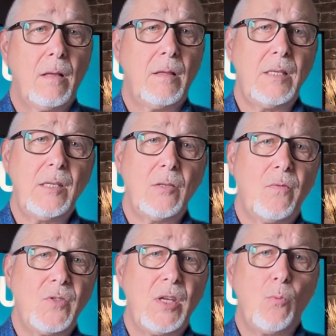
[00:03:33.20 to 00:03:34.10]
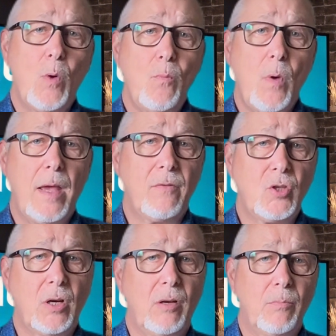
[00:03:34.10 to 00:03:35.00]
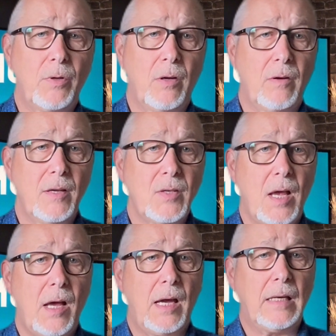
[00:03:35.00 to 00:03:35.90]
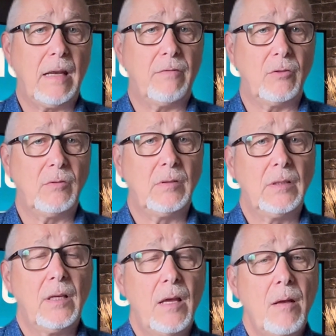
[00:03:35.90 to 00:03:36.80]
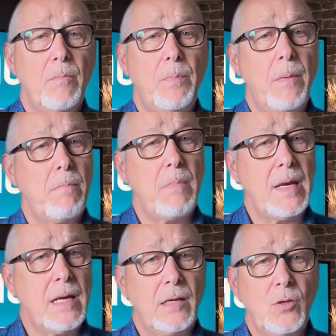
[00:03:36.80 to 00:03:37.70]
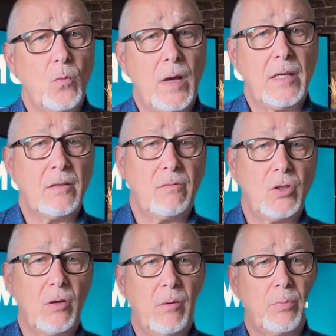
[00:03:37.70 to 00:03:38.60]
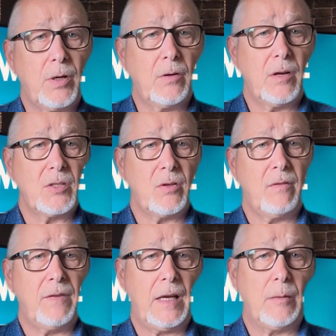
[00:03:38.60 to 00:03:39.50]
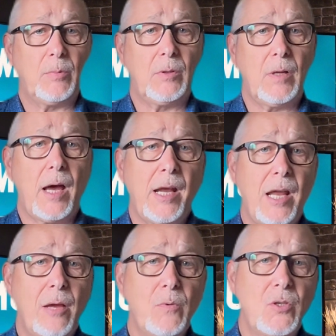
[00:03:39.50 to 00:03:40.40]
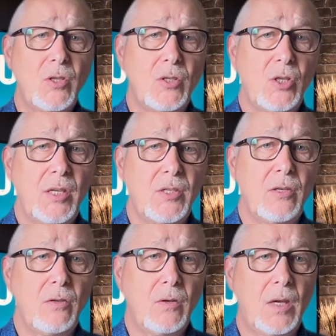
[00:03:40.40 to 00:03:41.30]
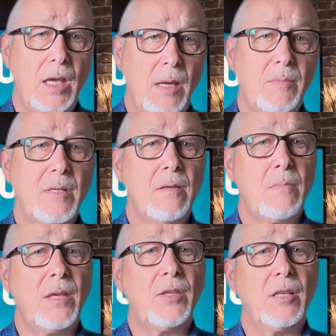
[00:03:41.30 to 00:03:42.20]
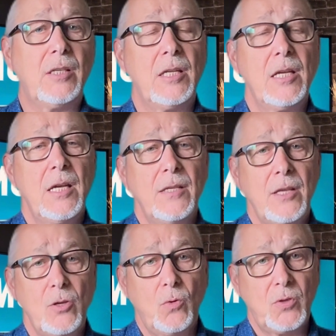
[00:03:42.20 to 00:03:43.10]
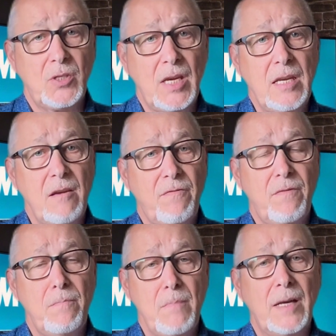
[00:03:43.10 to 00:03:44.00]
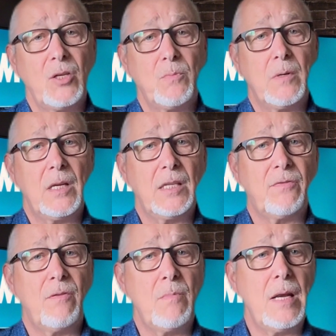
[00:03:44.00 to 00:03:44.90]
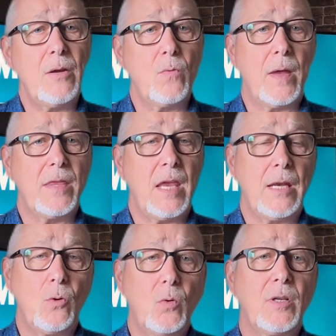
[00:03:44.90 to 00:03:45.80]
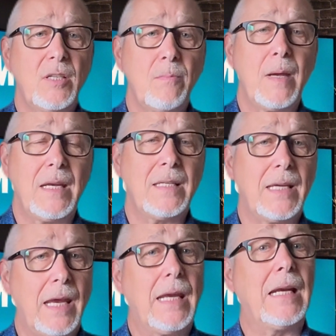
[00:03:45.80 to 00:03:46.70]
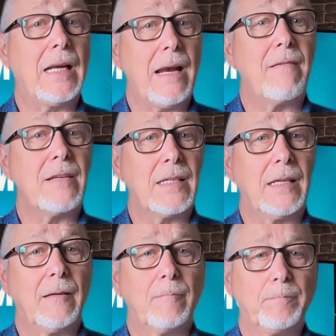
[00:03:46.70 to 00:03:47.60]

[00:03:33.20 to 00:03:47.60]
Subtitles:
This is obviously one way of showing progress at a high level, but many other ways of showing progress are available, and I would suggest that you keep to the method that your senior management is familiar with in order to maintain clarity.